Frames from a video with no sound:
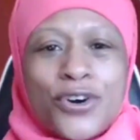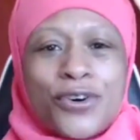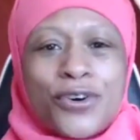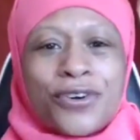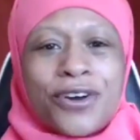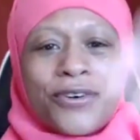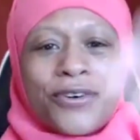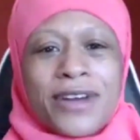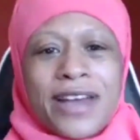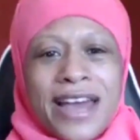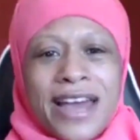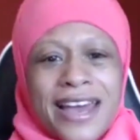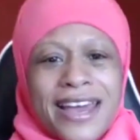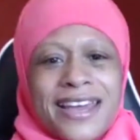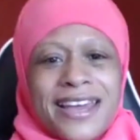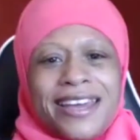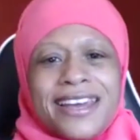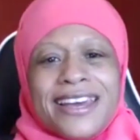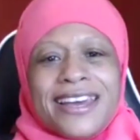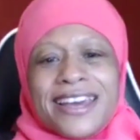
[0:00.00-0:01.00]
on.
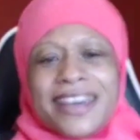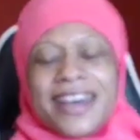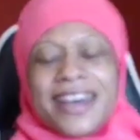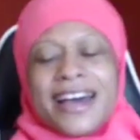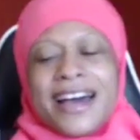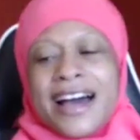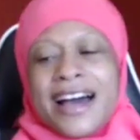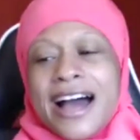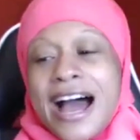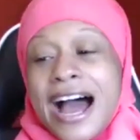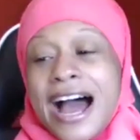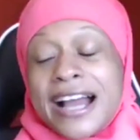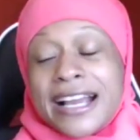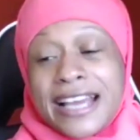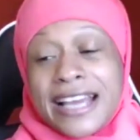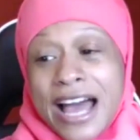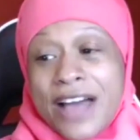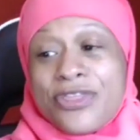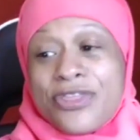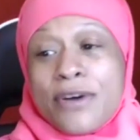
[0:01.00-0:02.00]
Okay. I
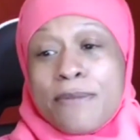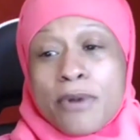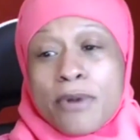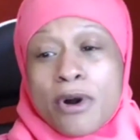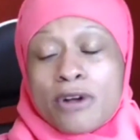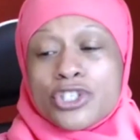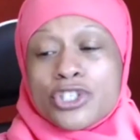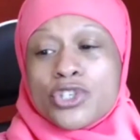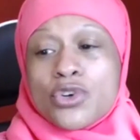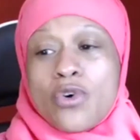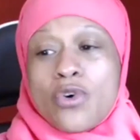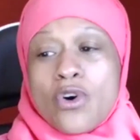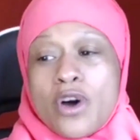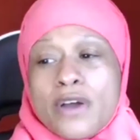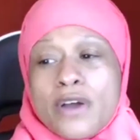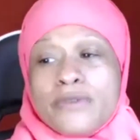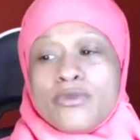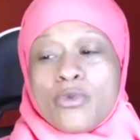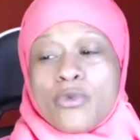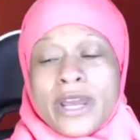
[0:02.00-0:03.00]
got the merch
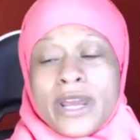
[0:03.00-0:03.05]
on.